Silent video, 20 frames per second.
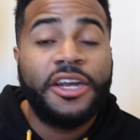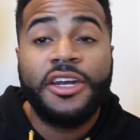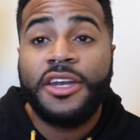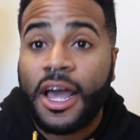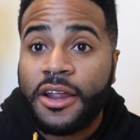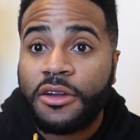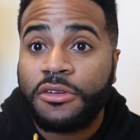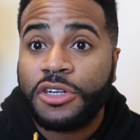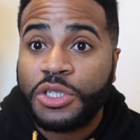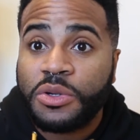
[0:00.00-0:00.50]

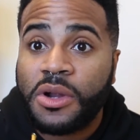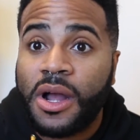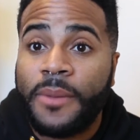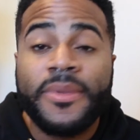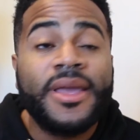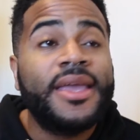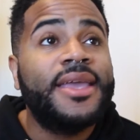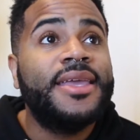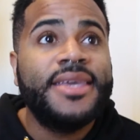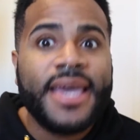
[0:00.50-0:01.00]
Donald
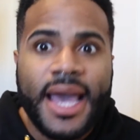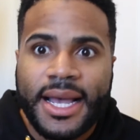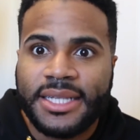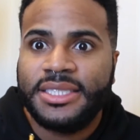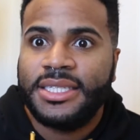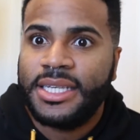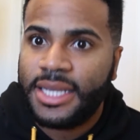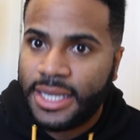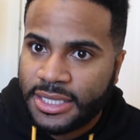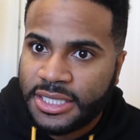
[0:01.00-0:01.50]
Trump,
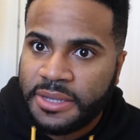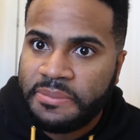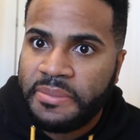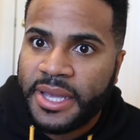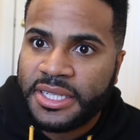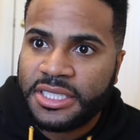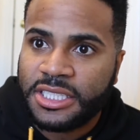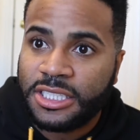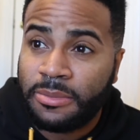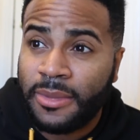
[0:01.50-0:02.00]
yes, he is a
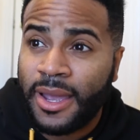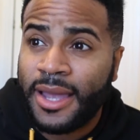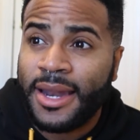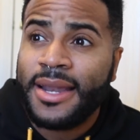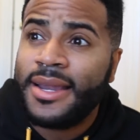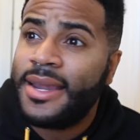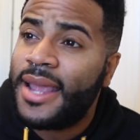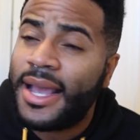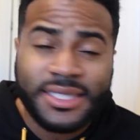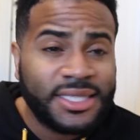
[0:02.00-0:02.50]
businessman.
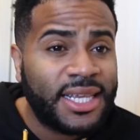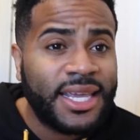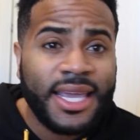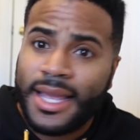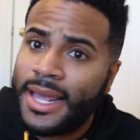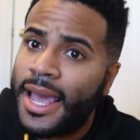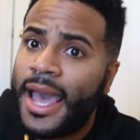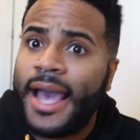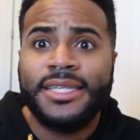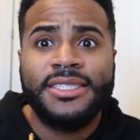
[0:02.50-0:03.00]
And yes,
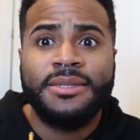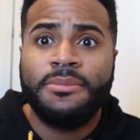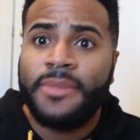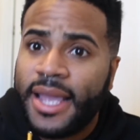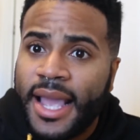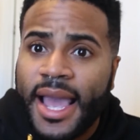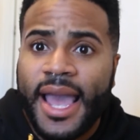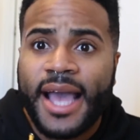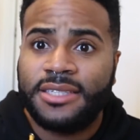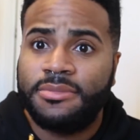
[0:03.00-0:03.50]
he has
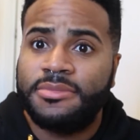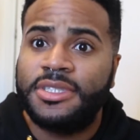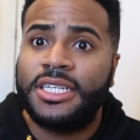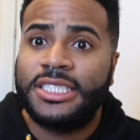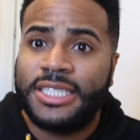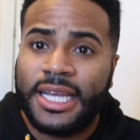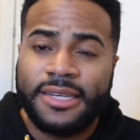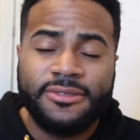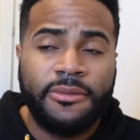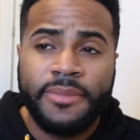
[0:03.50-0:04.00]
some
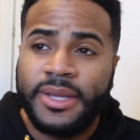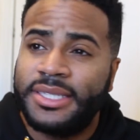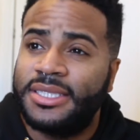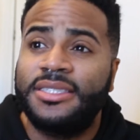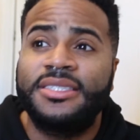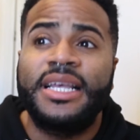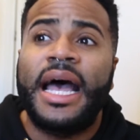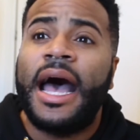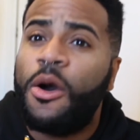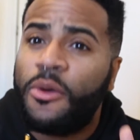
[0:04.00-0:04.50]
successful
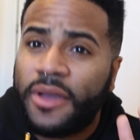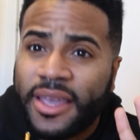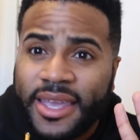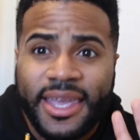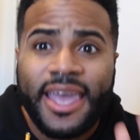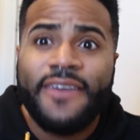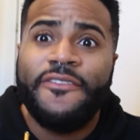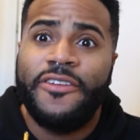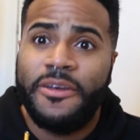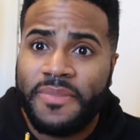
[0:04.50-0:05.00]
business. I'll
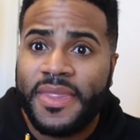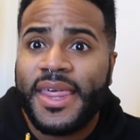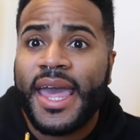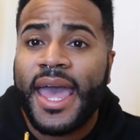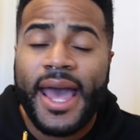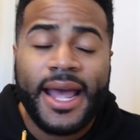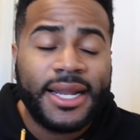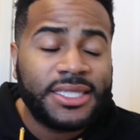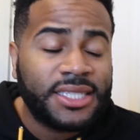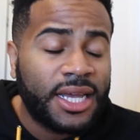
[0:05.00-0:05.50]
give him
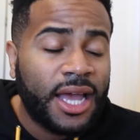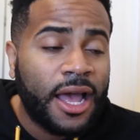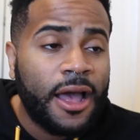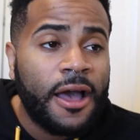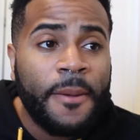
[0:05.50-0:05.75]
that.